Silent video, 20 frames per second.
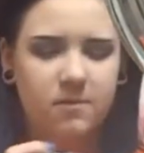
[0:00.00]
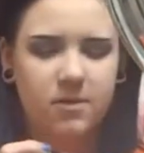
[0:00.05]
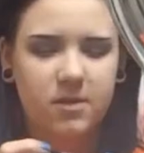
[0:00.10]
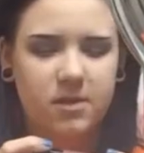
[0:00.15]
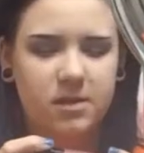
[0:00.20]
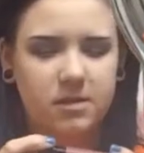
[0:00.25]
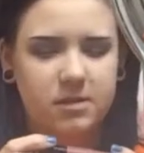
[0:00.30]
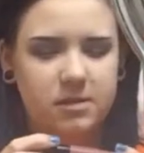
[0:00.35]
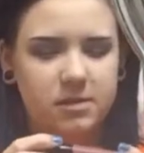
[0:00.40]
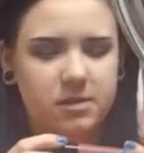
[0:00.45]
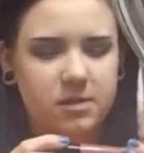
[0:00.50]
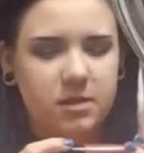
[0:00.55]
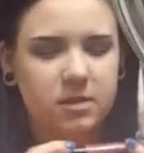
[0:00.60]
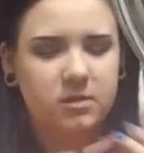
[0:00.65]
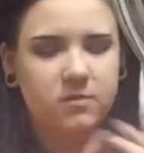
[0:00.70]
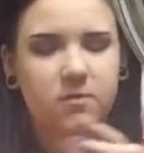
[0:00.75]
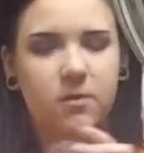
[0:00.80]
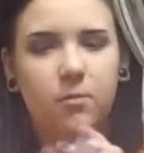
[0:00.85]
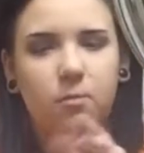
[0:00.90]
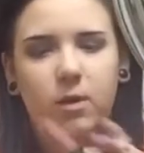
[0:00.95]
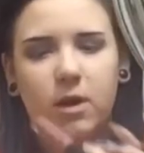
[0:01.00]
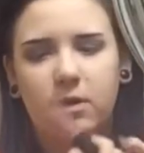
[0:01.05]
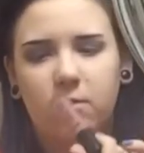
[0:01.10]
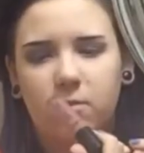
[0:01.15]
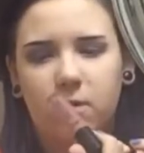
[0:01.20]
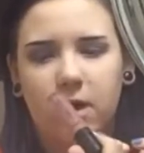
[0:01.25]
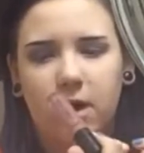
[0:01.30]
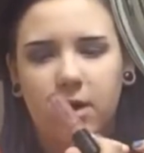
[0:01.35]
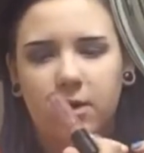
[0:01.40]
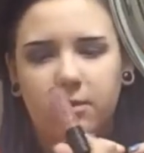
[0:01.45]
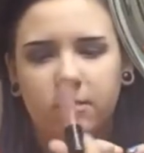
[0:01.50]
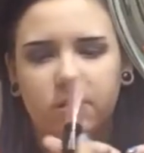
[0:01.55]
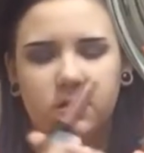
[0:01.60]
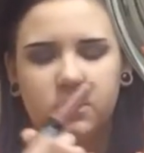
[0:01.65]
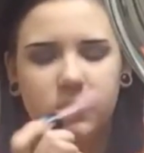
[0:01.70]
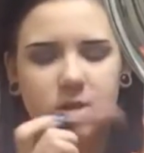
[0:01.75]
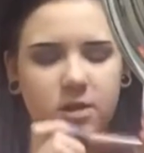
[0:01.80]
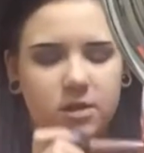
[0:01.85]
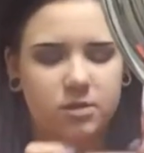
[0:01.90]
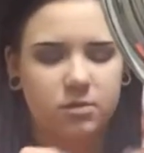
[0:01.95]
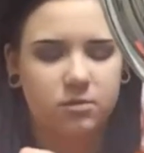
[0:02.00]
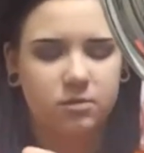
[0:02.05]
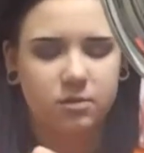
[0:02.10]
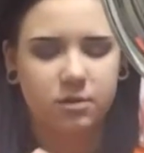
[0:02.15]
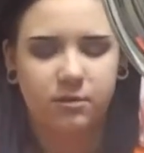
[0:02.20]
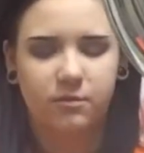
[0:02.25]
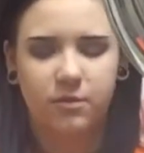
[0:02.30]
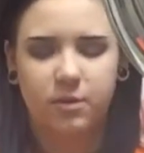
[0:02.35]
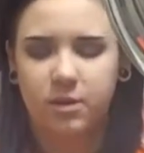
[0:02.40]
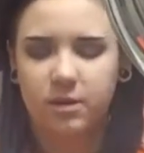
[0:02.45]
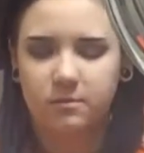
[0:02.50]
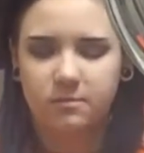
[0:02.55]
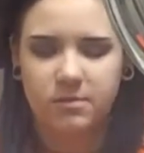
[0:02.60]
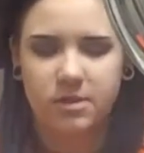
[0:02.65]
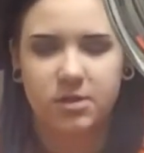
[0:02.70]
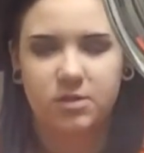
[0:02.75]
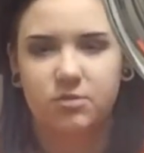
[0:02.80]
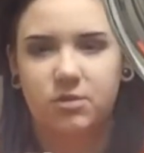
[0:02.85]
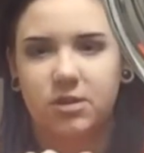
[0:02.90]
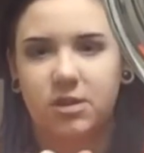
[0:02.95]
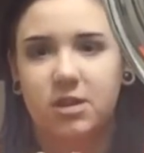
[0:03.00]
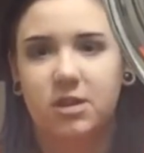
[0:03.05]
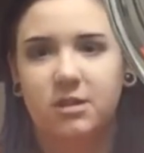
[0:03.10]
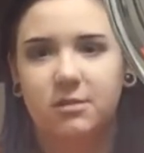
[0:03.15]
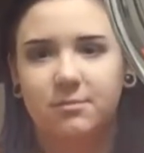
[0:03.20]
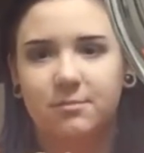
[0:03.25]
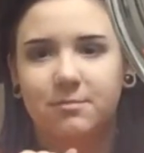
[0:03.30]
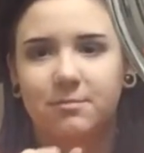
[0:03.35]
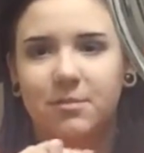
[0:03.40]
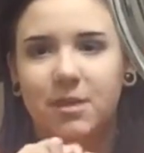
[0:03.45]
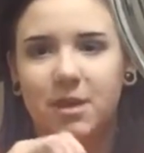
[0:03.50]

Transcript: of this. It's from Wet n Wild, so it is cruelty free. It says right there.